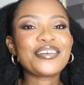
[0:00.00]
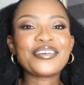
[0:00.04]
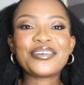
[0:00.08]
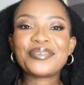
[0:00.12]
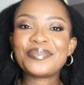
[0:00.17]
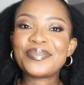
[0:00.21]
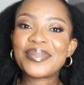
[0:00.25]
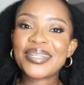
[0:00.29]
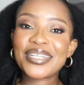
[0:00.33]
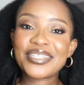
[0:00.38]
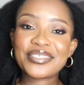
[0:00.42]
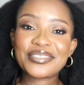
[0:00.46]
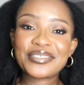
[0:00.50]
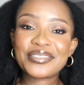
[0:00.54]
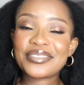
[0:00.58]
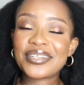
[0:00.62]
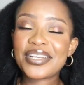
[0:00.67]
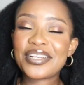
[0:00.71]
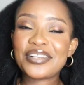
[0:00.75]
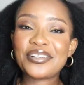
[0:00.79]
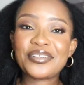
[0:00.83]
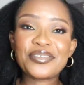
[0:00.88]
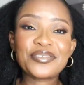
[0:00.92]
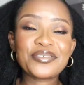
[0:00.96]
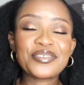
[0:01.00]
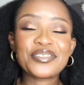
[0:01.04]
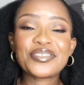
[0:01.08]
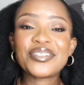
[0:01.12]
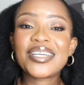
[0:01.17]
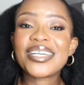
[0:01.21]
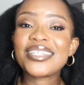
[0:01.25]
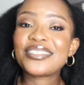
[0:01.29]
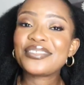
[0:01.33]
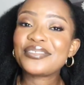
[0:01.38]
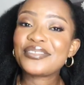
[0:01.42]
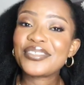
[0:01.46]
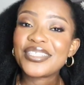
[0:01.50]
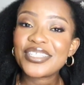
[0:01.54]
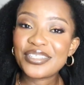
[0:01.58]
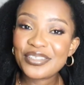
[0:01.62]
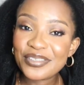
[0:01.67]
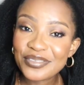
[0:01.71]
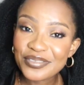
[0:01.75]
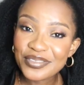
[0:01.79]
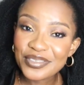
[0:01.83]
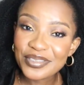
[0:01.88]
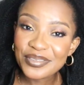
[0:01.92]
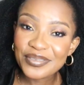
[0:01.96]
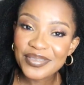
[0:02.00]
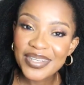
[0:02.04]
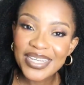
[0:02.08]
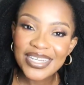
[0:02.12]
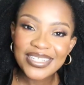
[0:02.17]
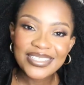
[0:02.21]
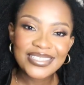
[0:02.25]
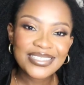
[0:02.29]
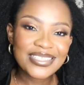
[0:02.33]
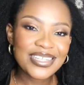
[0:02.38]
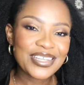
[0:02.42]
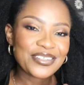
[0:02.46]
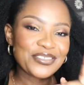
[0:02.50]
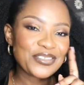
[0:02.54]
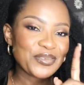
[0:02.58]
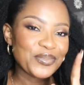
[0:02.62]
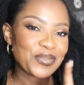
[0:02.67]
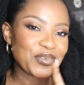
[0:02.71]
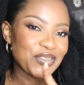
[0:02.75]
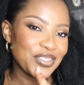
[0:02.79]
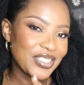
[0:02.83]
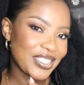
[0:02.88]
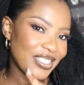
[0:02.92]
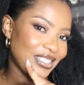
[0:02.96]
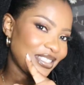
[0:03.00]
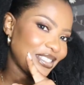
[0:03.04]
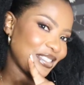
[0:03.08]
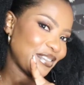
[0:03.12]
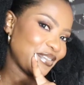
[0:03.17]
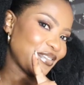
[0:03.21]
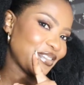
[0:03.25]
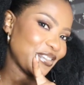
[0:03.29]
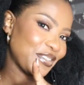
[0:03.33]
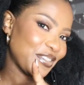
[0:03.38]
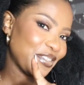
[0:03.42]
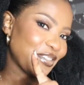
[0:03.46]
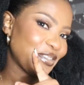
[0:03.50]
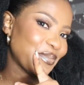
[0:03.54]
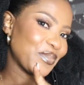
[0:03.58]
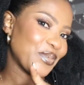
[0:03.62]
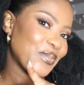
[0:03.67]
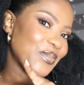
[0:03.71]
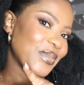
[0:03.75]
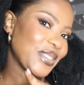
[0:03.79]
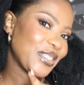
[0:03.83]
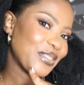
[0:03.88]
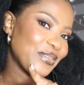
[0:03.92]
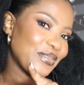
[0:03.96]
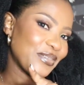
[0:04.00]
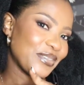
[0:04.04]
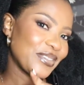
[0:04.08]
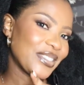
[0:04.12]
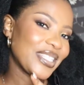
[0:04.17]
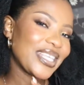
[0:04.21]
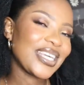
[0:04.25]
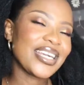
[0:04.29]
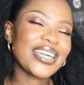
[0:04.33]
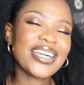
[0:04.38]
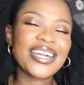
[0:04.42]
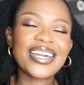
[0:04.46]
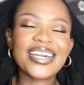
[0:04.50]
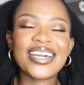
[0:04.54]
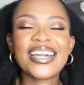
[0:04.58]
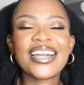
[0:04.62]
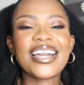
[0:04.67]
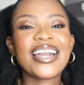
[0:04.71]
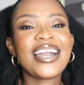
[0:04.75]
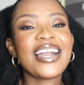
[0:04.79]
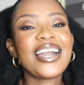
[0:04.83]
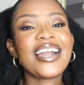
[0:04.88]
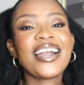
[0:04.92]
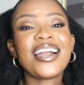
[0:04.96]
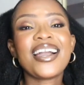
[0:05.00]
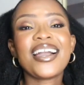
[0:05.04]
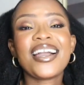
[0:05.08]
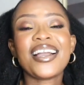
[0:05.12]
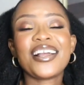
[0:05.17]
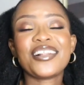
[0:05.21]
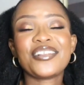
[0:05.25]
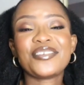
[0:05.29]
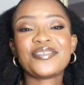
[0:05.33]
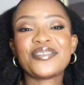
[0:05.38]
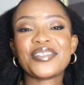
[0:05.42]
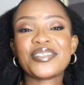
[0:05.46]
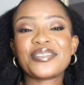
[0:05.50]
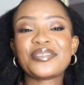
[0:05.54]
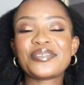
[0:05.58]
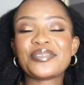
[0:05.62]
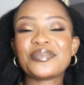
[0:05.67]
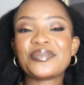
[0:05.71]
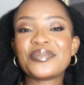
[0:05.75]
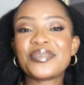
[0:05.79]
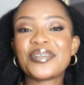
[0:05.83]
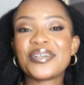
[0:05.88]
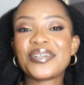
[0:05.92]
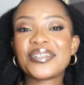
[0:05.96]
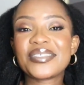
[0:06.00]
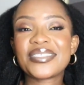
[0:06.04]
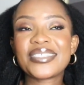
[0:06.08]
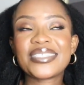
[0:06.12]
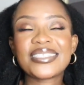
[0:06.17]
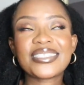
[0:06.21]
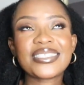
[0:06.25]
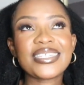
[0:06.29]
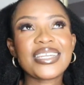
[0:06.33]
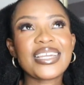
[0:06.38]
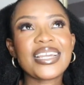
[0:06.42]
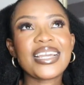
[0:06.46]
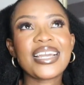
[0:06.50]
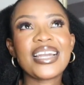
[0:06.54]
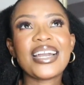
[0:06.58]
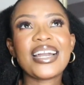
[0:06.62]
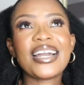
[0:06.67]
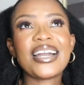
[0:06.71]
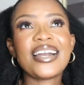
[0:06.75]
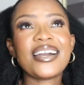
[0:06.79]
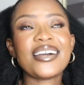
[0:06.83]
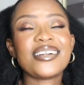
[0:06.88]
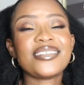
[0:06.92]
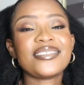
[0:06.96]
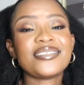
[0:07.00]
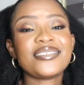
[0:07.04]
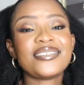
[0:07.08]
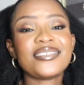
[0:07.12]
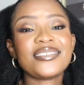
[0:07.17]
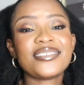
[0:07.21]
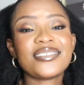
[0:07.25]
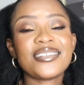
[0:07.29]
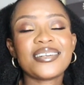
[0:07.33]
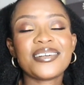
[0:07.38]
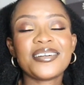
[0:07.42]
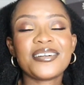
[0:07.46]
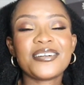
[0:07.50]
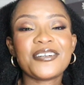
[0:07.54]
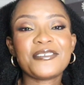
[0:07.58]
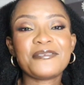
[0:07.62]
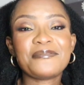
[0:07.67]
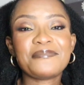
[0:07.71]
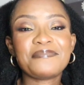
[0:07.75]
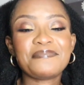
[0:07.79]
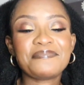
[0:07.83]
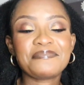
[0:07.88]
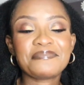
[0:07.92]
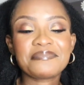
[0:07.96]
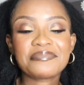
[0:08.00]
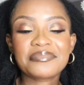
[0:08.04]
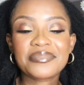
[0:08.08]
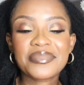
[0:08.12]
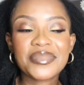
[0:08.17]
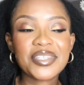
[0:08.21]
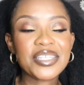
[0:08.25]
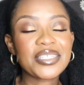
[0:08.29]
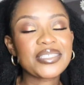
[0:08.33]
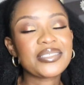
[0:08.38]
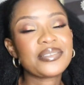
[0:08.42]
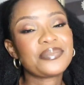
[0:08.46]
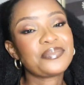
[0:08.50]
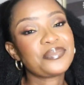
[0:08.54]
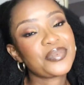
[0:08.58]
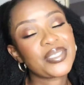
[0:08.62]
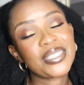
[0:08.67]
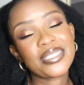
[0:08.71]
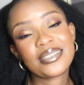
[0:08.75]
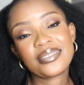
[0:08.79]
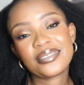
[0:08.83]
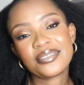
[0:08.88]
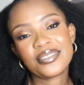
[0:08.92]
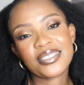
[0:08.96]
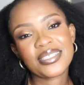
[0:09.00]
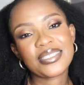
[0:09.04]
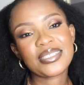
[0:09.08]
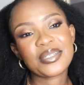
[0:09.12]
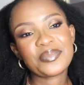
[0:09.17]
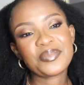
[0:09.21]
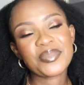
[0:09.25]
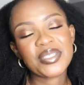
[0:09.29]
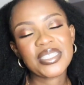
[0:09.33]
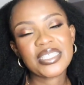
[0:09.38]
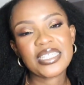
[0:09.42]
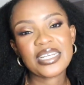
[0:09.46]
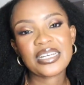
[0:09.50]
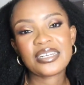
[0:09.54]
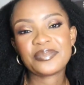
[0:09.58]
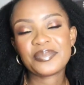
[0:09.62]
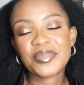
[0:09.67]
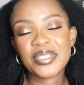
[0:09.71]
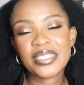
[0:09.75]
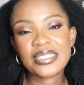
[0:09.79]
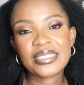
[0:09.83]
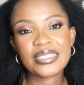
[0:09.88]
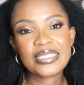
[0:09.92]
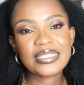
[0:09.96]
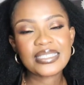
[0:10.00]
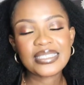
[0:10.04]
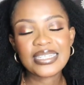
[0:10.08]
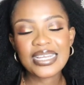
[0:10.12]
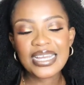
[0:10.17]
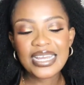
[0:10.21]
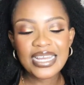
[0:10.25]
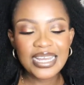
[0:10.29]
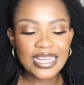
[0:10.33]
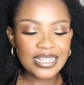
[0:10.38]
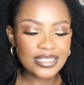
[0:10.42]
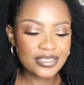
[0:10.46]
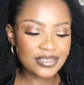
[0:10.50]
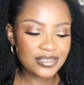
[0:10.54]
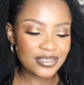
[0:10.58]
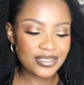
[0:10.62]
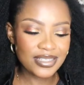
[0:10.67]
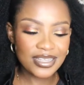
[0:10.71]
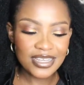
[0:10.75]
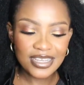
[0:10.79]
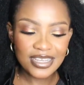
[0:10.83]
God bless you. I love you. You know Auntie Uche loves you, right? I know you'll be watching this video, your mommy's from. I love them so much. And just help me check out my sister and